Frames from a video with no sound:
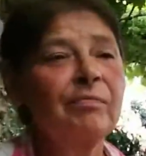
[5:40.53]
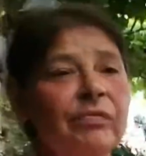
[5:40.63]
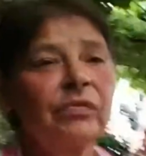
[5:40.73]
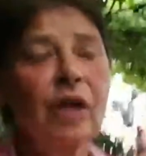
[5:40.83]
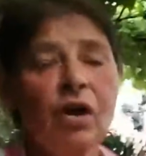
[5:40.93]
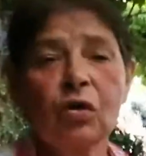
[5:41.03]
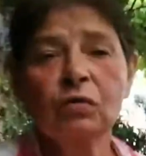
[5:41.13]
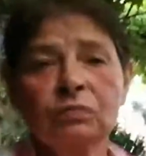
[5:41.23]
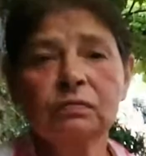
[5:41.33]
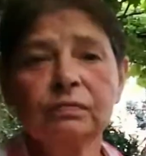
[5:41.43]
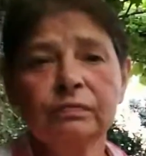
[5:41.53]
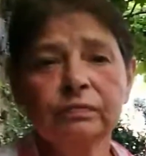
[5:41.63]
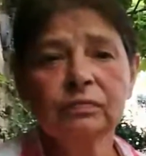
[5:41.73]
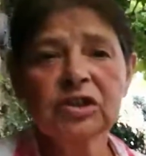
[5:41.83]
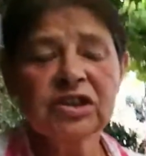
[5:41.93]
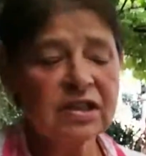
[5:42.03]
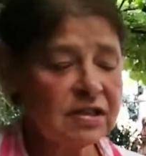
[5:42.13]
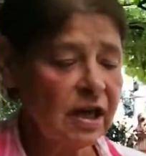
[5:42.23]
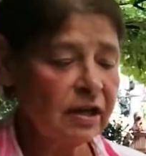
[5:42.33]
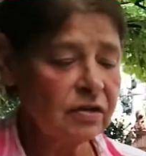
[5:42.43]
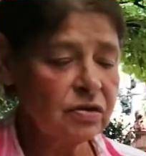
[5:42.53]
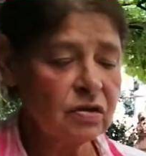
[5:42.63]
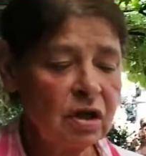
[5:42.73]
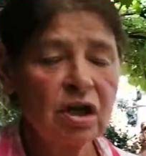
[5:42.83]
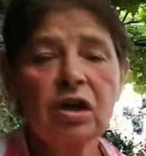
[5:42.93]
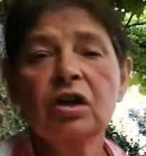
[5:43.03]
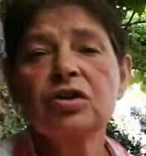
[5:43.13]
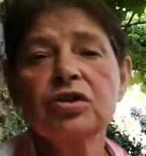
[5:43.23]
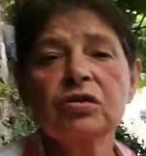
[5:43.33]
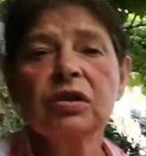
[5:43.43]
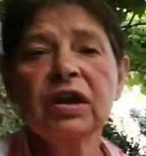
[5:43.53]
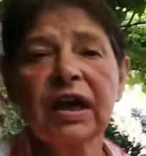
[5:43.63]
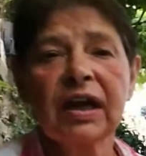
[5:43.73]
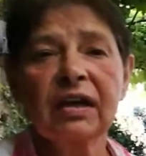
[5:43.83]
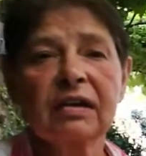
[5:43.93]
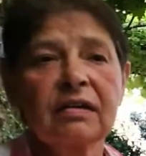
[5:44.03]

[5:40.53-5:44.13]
No, it's just like sugar cake.